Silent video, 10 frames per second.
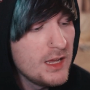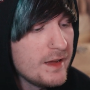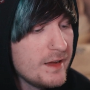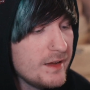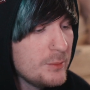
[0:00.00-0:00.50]

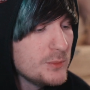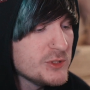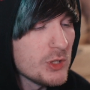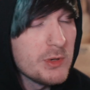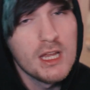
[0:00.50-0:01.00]

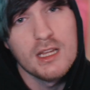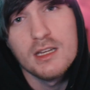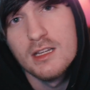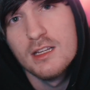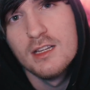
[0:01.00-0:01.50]
so I'm not
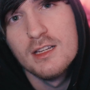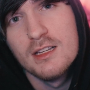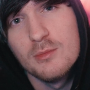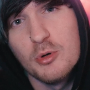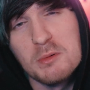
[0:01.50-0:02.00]

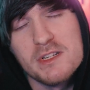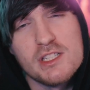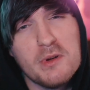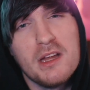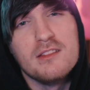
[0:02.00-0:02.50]
putting
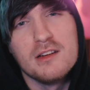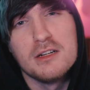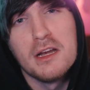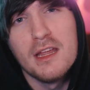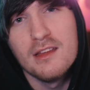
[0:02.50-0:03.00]
myself out
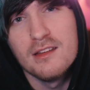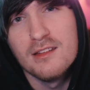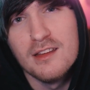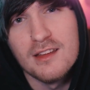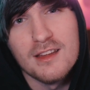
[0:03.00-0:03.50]
there
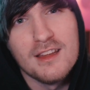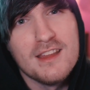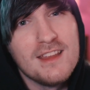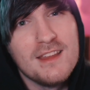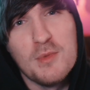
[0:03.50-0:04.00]
and
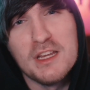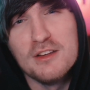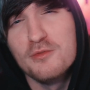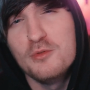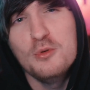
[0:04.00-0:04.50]
making
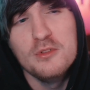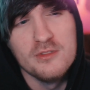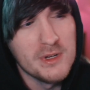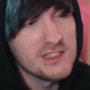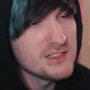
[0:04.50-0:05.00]
a fool
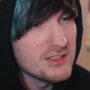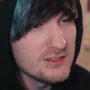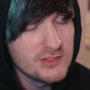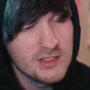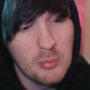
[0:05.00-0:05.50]
of
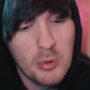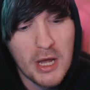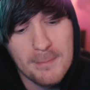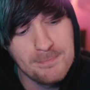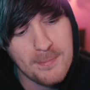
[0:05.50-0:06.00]
myself.
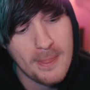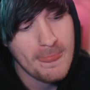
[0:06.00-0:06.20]
But